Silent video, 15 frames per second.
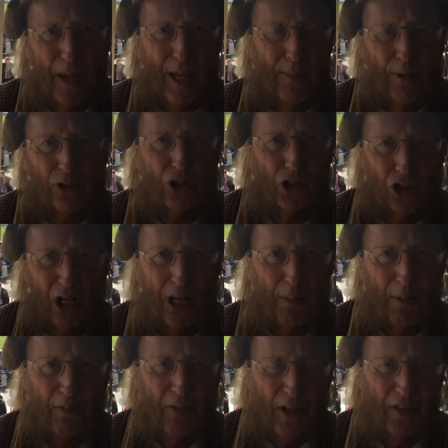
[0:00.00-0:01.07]
People
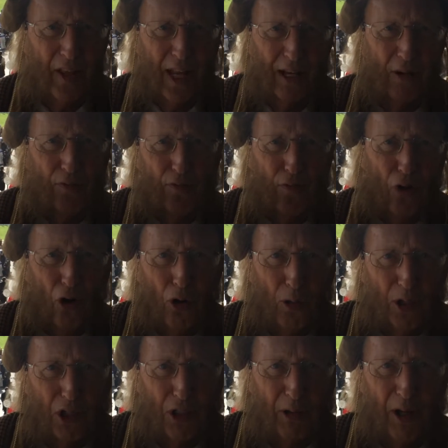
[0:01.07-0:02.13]
dream of it, they look
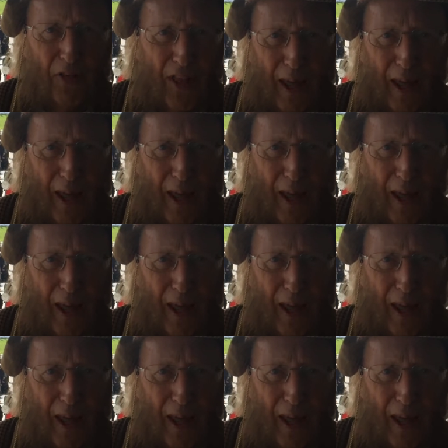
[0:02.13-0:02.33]
forward to it,